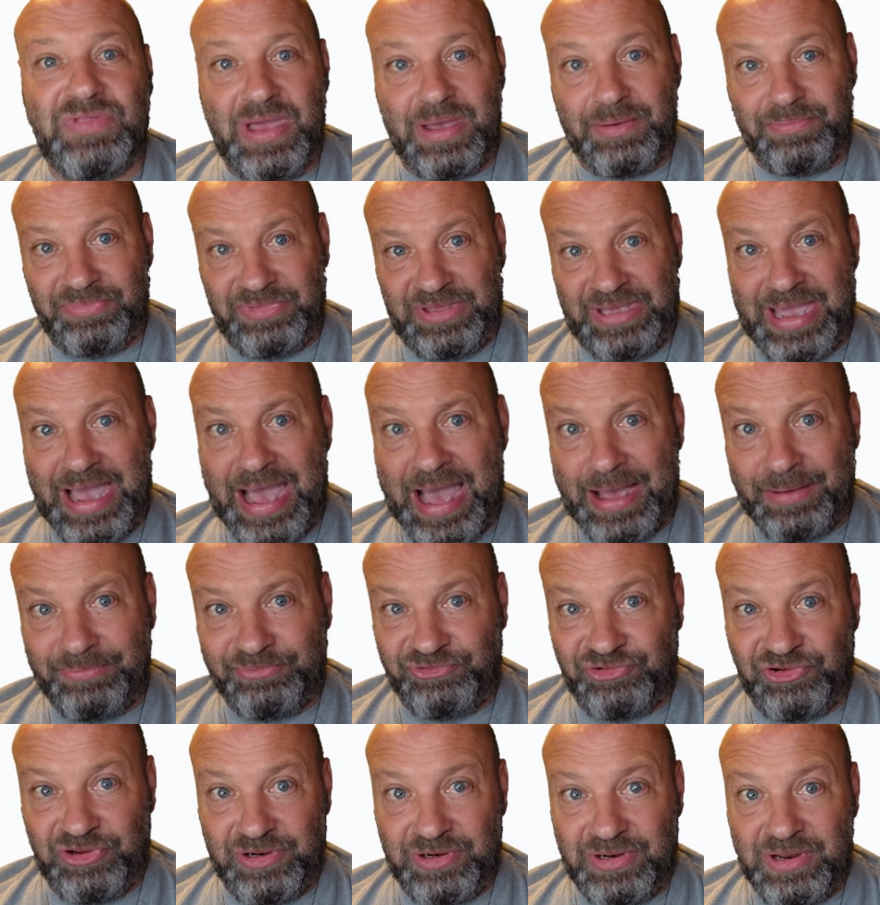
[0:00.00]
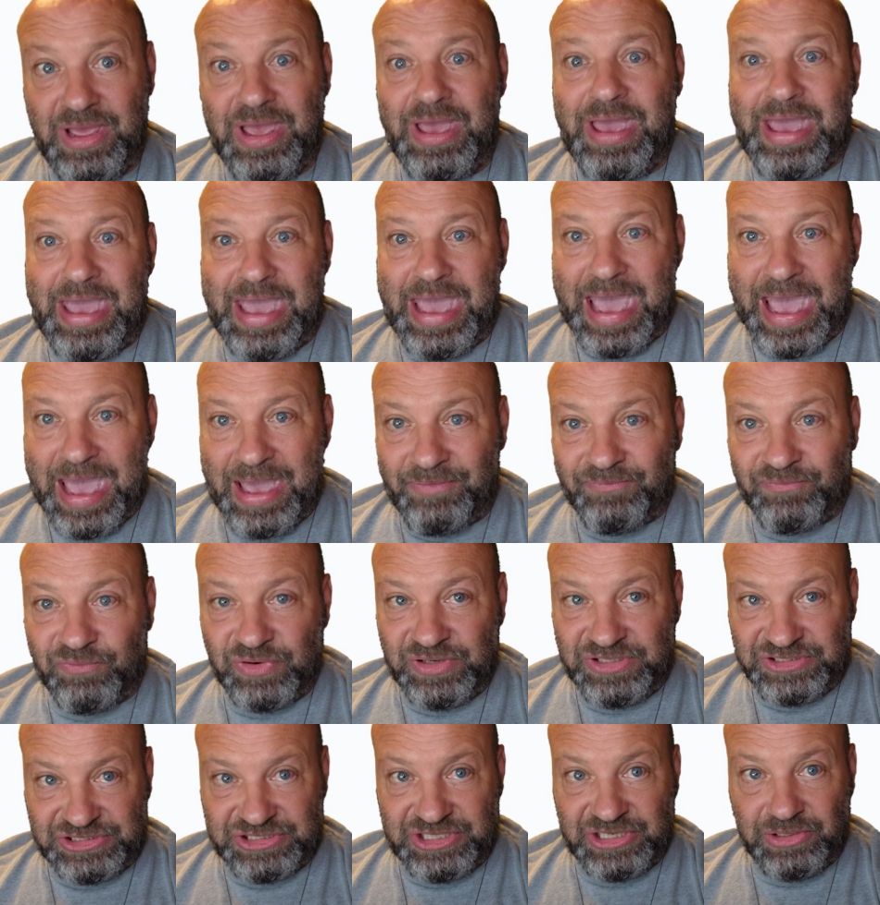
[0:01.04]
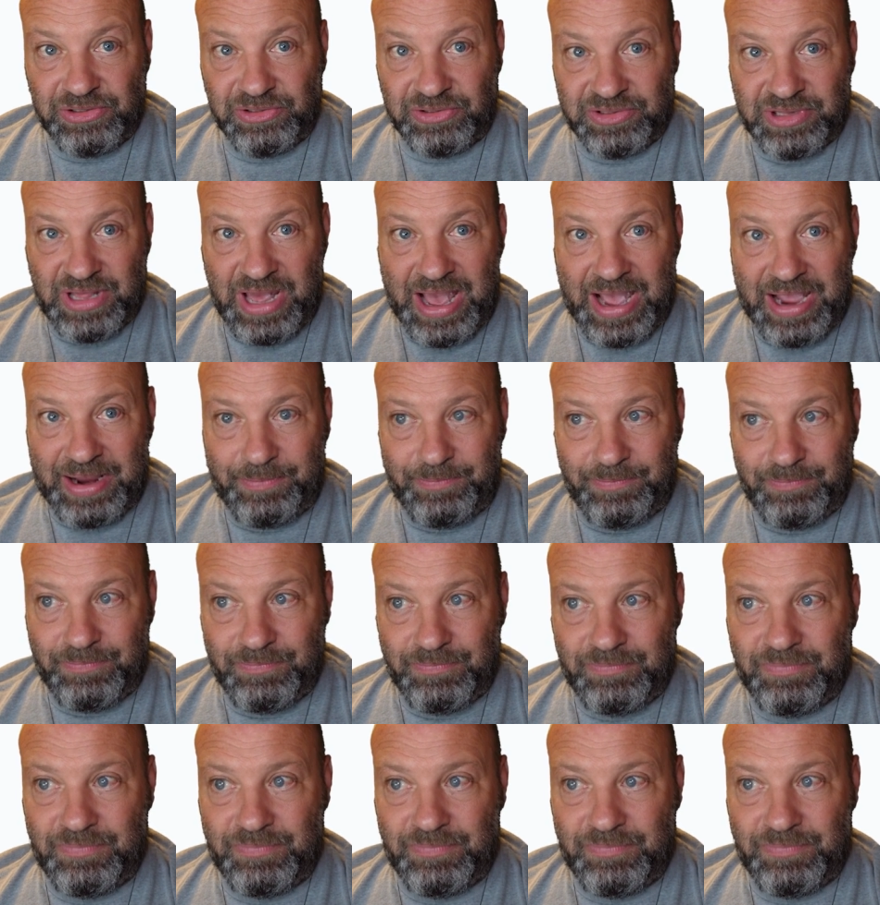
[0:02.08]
them the option every single time.